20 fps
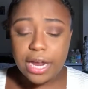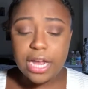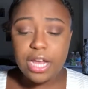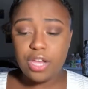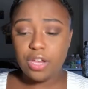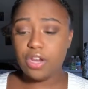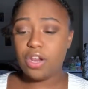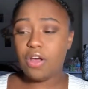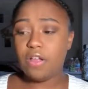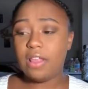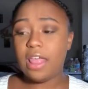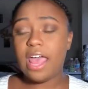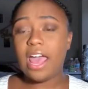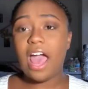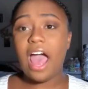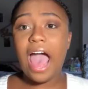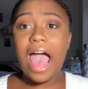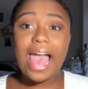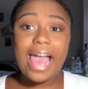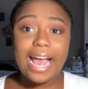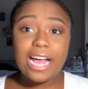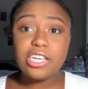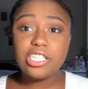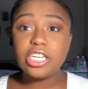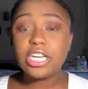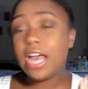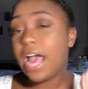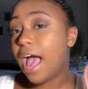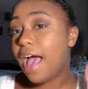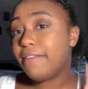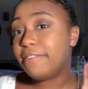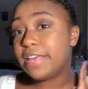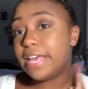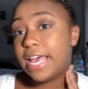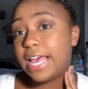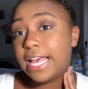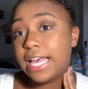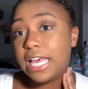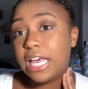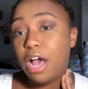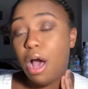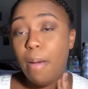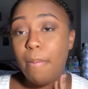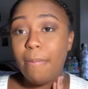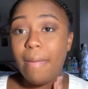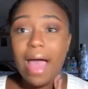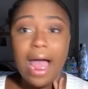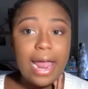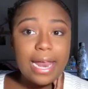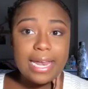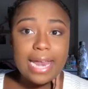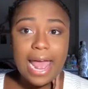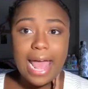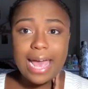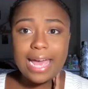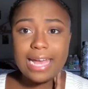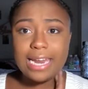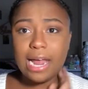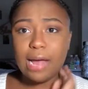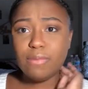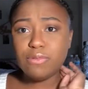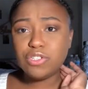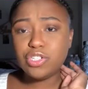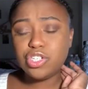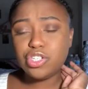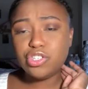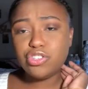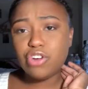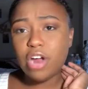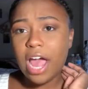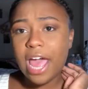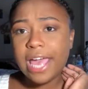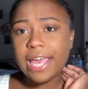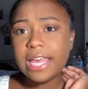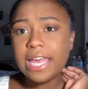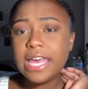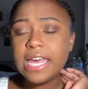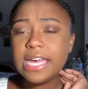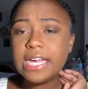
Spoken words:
You know, like, I actually have a hickey on my neck, and I was just trying